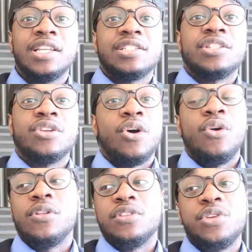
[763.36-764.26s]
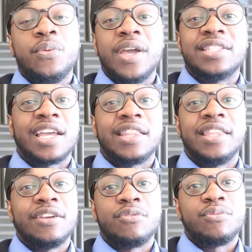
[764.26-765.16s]
There's only two ways I can
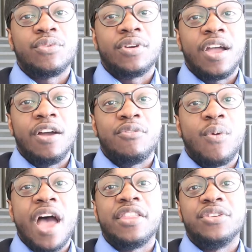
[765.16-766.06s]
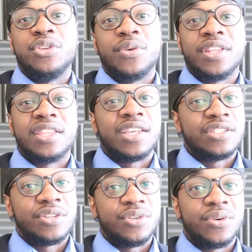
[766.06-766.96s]
think of why they're doing the
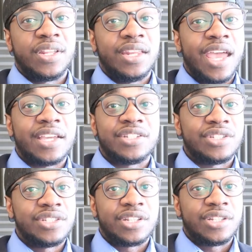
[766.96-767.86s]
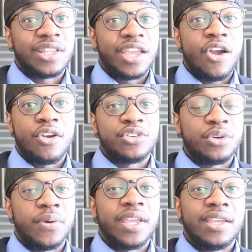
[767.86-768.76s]
things they're doing and the actions they are
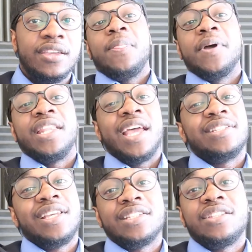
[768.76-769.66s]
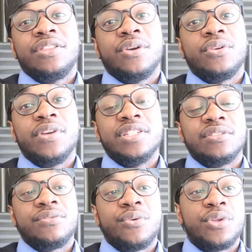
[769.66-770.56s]
doing. But that's the third
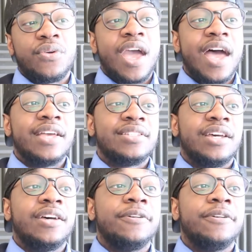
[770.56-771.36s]
reason for you guys.